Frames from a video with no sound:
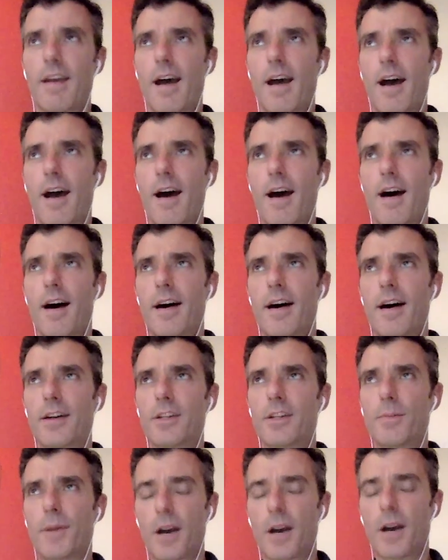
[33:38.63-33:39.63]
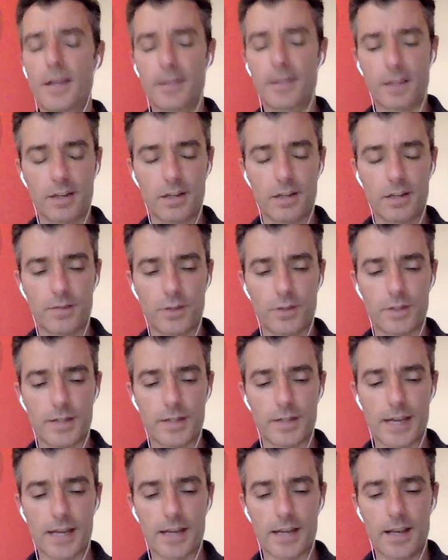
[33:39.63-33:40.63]
you're behind the curve on
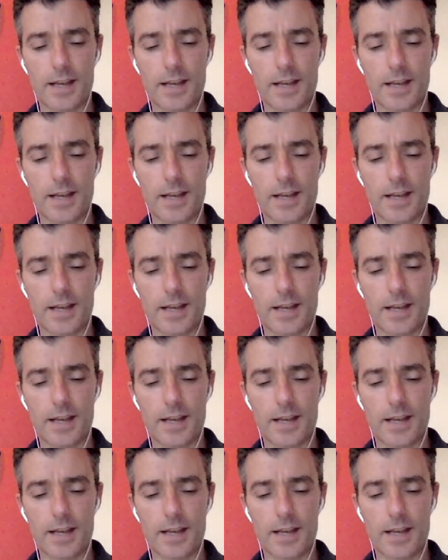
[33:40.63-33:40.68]
that,